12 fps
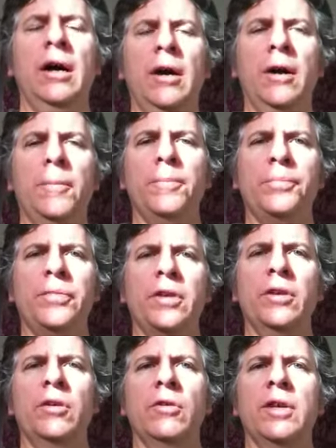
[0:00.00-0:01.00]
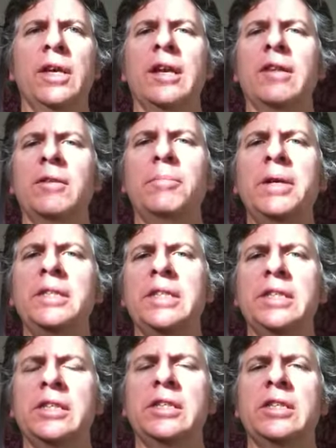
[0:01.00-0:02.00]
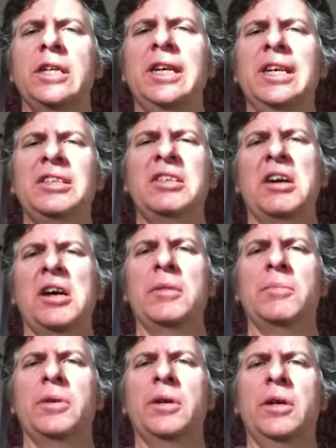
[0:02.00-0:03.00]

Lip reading: the kind of the piteous type,